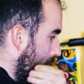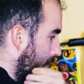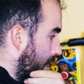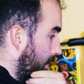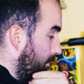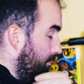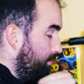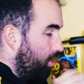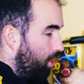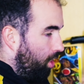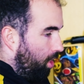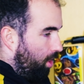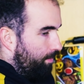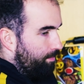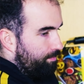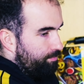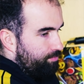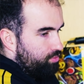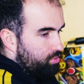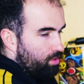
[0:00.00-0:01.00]
I'm
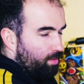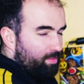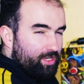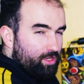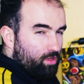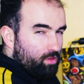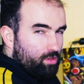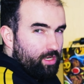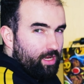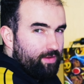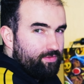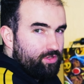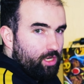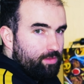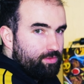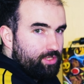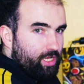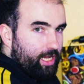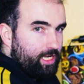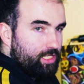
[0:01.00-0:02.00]
probably not going to have
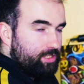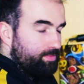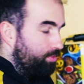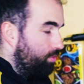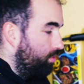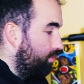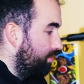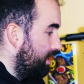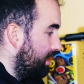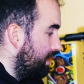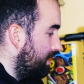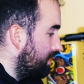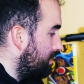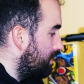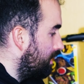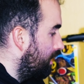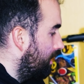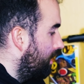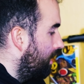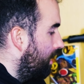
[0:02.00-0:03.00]
time to export these